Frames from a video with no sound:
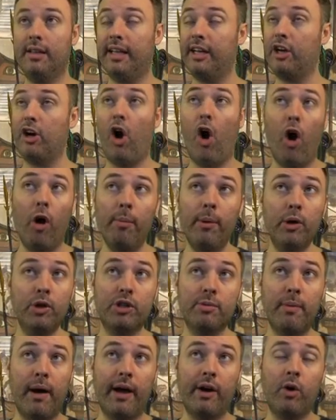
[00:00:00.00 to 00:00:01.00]
like you're
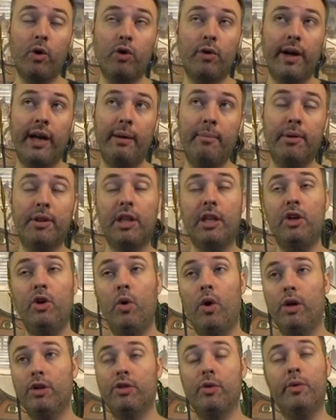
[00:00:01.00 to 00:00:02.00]
almost mono green, but
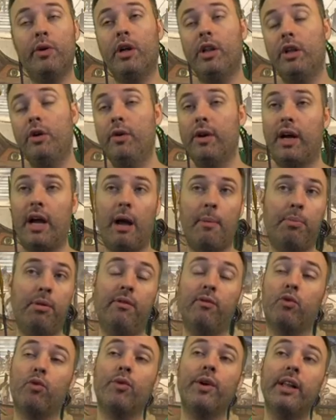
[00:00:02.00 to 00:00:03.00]
then you also include a
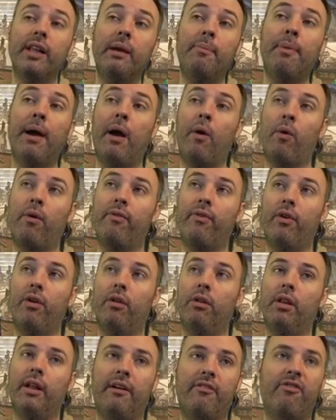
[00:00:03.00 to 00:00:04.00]
couple of really
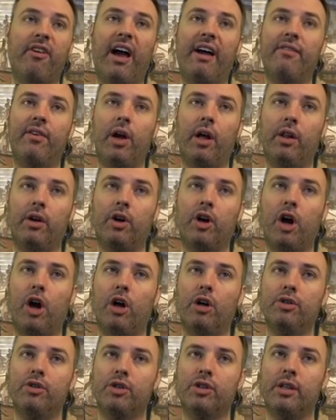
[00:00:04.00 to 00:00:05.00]
powerful like five color
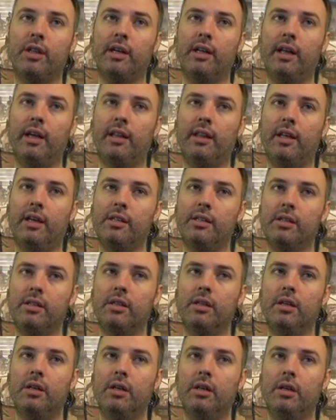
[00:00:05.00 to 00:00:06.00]
cards or something like
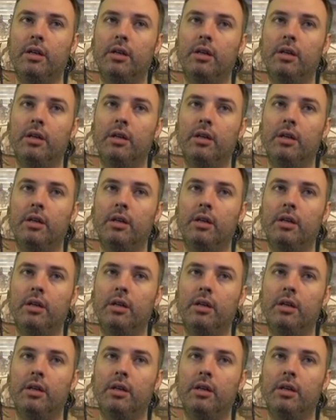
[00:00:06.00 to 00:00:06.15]
this.